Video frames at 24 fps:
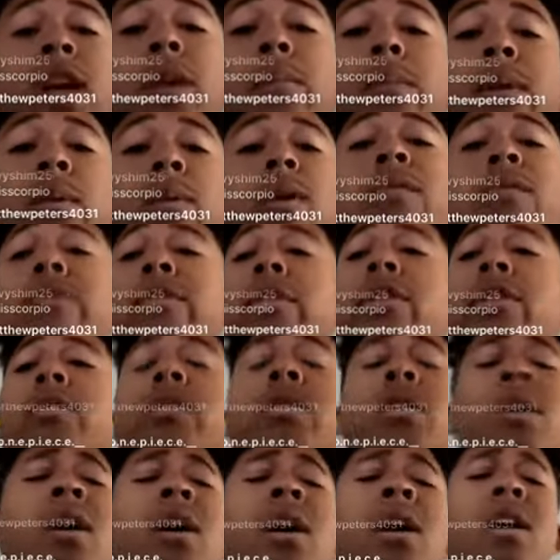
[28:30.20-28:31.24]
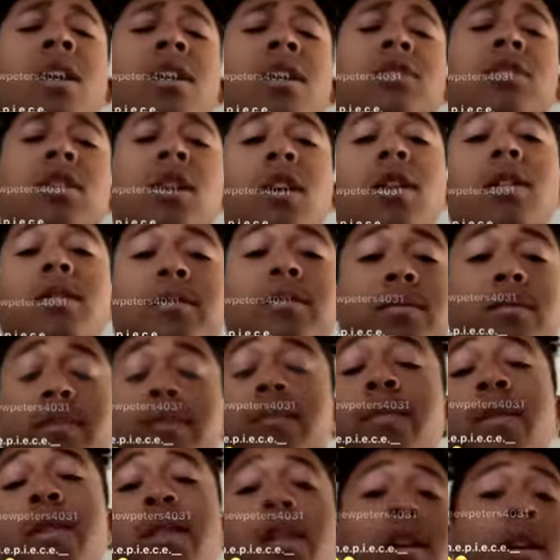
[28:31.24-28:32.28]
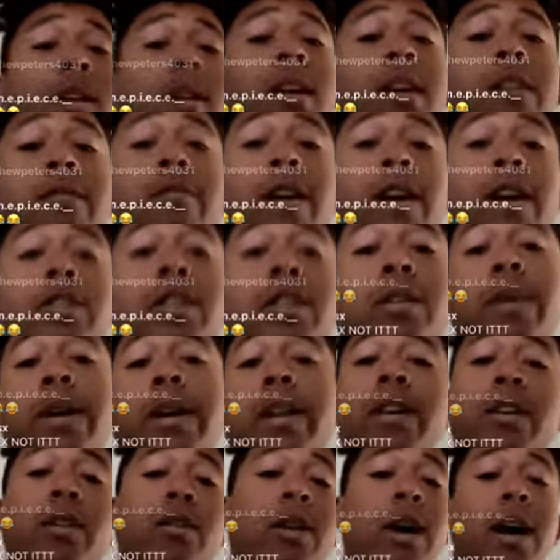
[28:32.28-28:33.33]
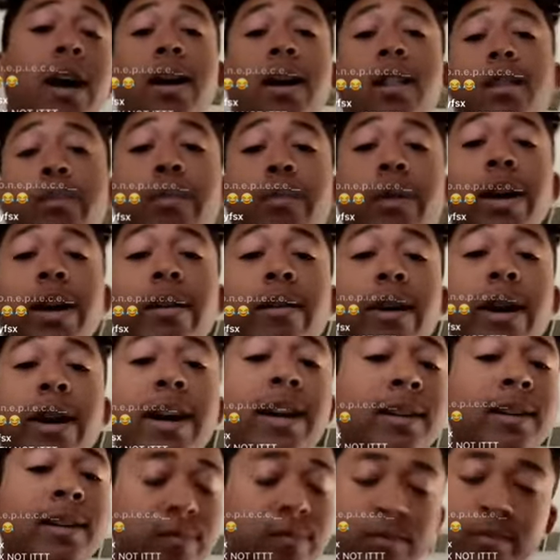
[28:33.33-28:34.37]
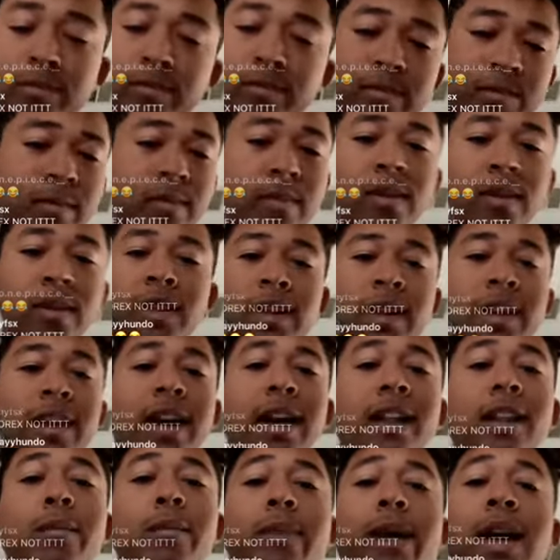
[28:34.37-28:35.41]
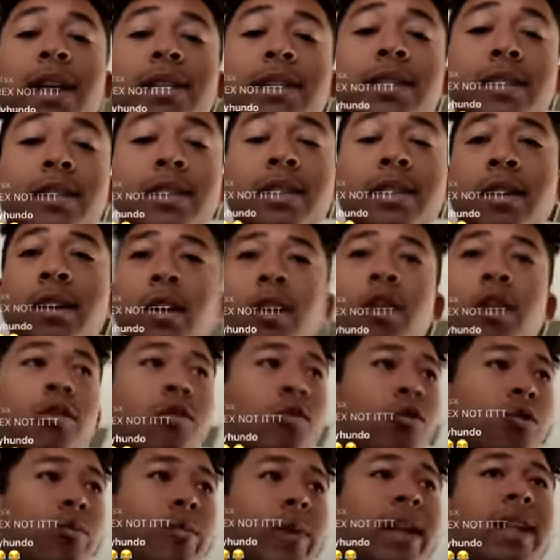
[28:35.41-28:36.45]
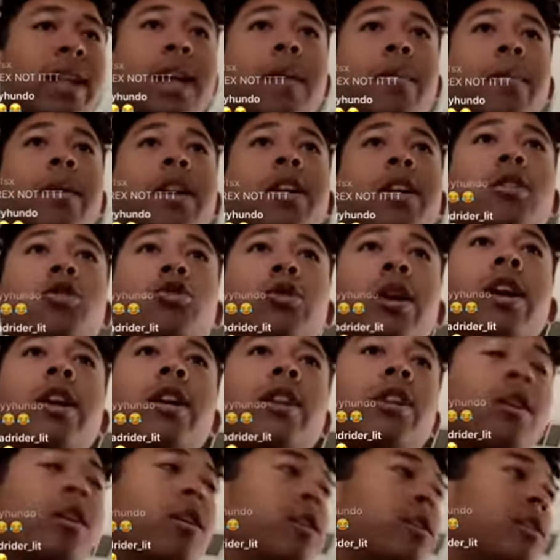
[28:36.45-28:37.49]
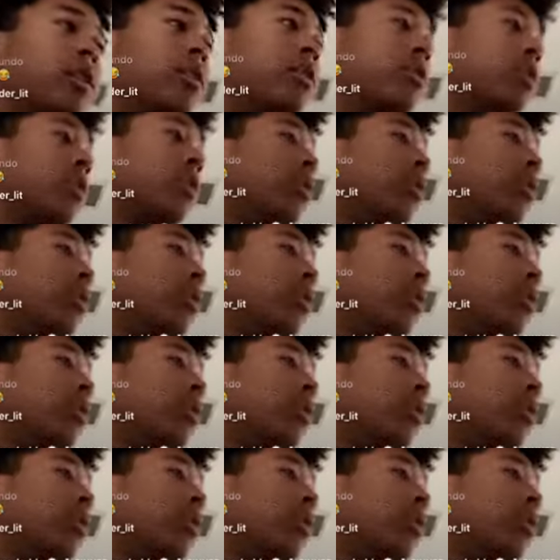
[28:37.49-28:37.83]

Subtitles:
make your money work for you. So invest your money. You got hella bread, right? In Calabasas. You make that money, you trade in currency,